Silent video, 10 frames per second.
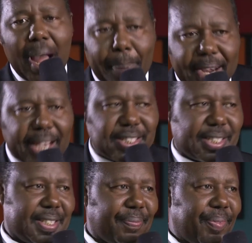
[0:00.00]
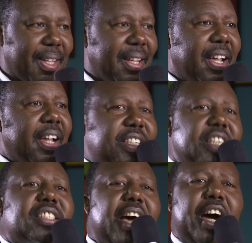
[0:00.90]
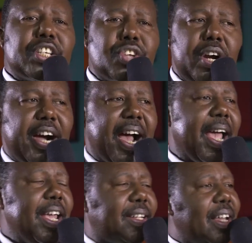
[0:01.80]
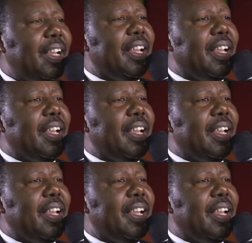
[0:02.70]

happiness. This is the reason, right?